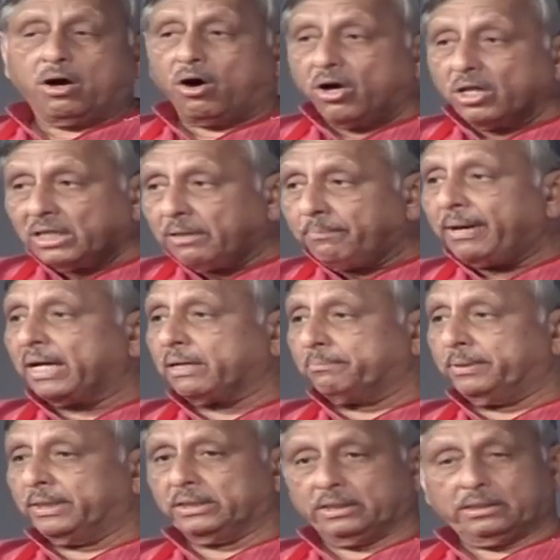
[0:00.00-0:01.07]
on the back
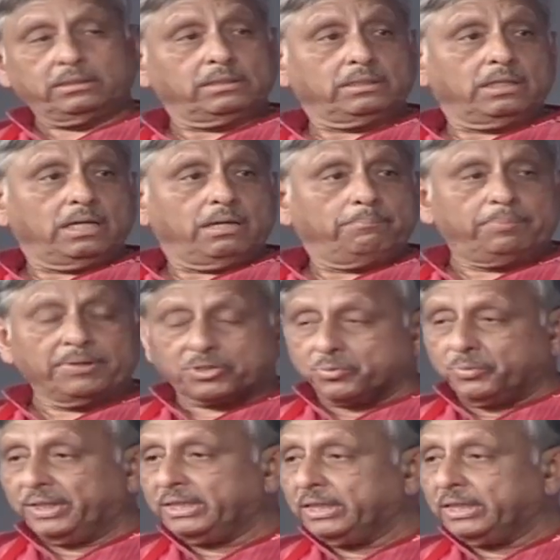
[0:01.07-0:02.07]
burner between